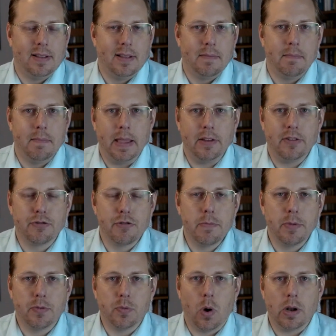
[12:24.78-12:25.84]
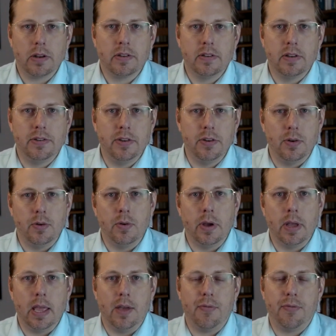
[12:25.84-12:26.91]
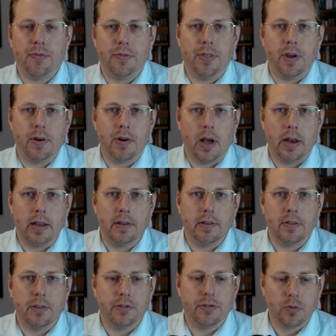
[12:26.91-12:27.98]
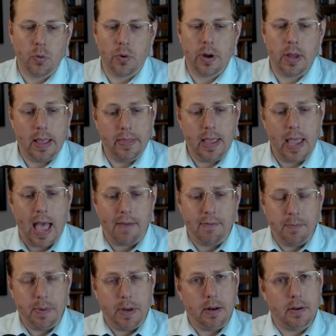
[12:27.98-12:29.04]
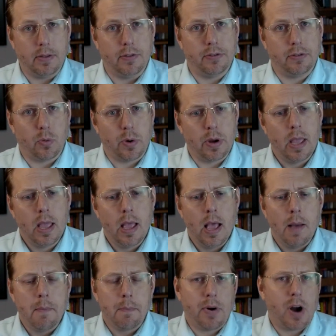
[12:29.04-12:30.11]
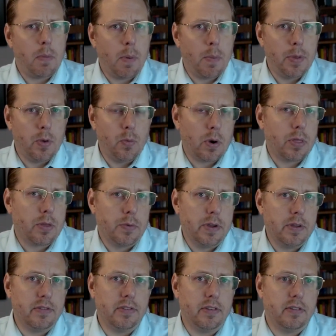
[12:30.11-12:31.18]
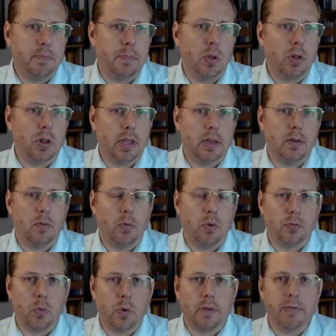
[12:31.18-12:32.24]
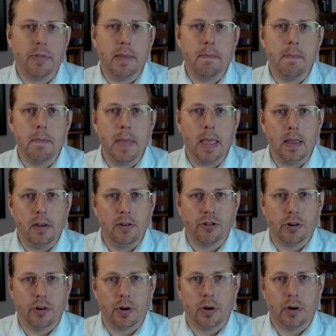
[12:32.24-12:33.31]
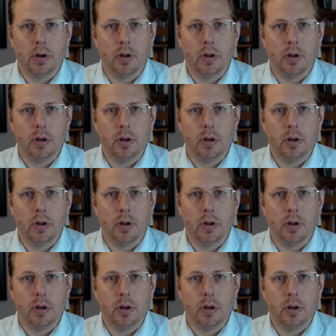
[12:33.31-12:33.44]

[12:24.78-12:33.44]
mainstreamists want to do if they're not into the story. And they haven't been into the story. Probably one of the reasons is Bill Clinton was one of the major